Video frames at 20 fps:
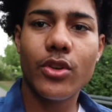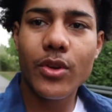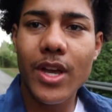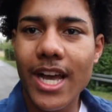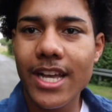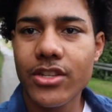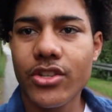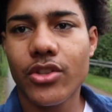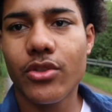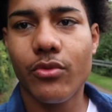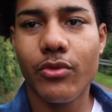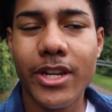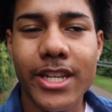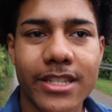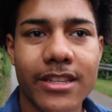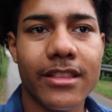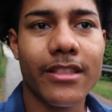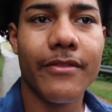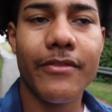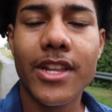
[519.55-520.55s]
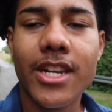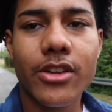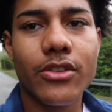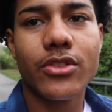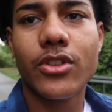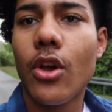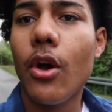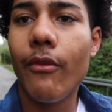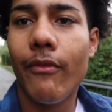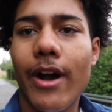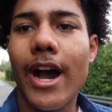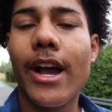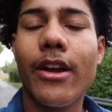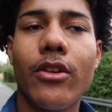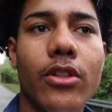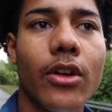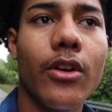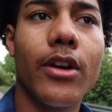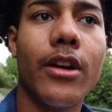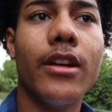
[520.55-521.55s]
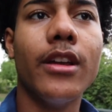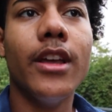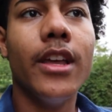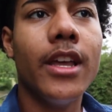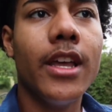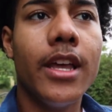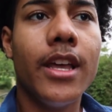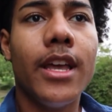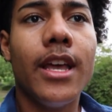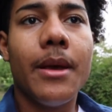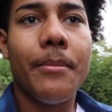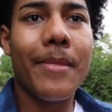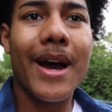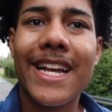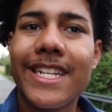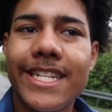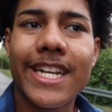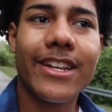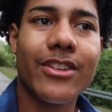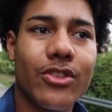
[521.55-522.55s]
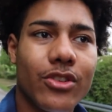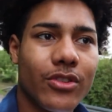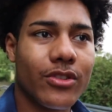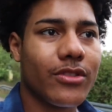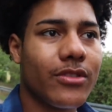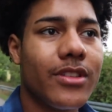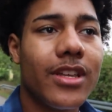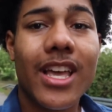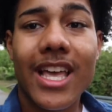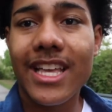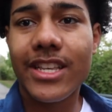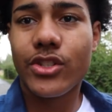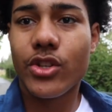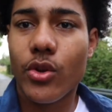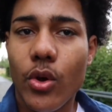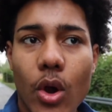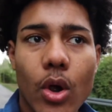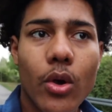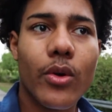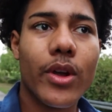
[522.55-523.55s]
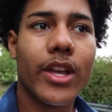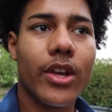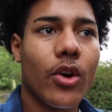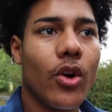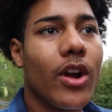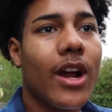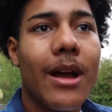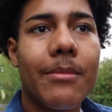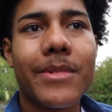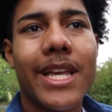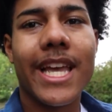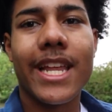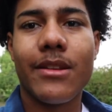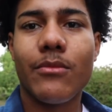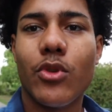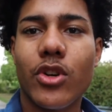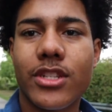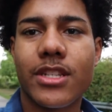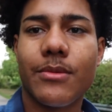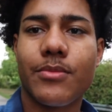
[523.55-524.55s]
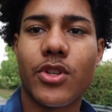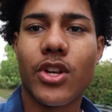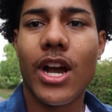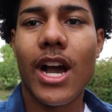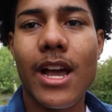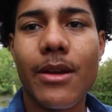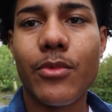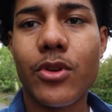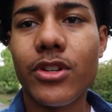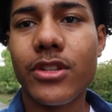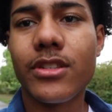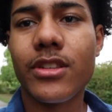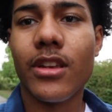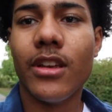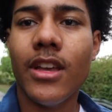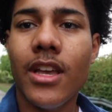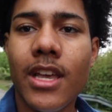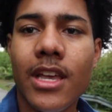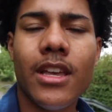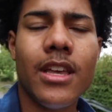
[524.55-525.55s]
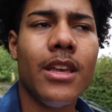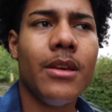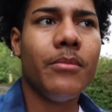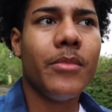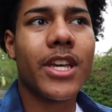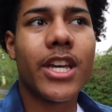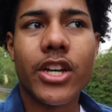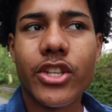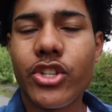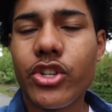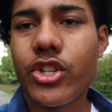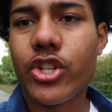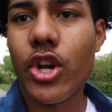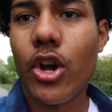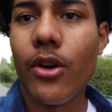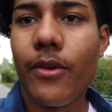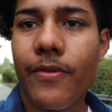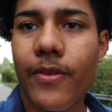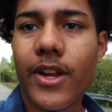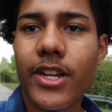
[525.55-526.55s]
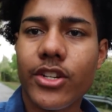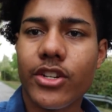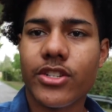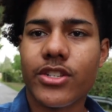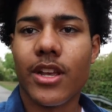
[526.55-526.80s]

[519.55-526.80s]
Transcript: You guys are the reason the videos go viral, or my channel is growing, or I'm gaining more subscribers because you show a friend or